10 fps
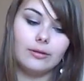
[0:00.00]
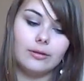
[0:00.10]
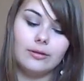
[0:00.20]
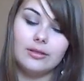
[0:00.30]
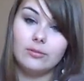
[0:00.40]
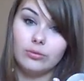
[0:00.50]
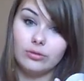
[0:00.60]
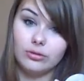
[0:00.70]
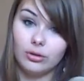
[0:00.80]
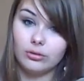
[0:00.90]
then this
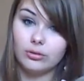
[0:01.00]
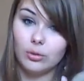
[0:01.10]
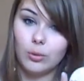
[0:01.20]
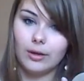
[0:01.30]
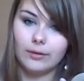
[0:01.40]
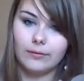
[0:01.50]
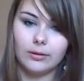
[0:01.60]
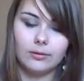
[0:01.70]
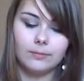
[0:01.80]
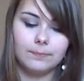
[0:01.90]
would not work for you.